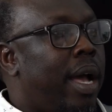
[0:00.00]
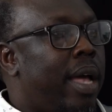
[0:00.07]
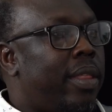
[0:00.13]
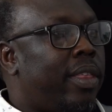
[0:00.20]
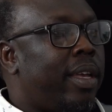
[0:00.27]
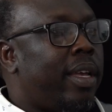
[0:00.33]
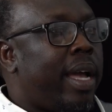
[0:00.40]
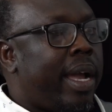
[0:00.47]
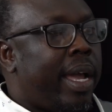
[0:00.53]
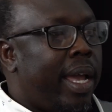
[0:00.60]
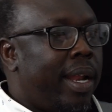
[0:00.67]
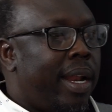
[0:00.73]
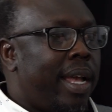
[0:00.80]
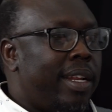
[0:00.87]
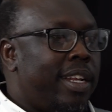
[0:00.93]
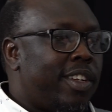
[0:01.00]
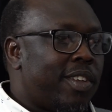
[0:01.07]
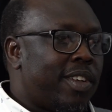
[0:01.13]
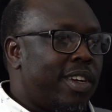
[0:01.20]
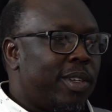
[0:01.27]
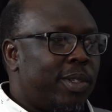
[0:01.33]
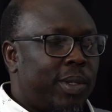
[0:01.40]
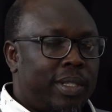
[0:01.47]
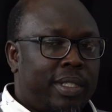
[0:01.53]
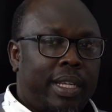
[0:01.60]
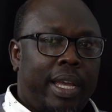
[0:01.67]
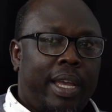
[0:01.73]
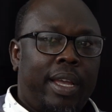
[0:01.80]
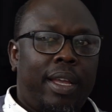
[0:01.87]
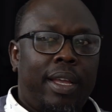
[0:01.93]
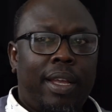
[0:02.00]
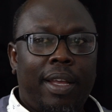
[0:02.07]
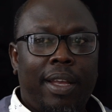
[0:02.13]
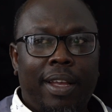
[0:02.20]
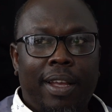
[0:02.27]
I think, again, I need to go to say,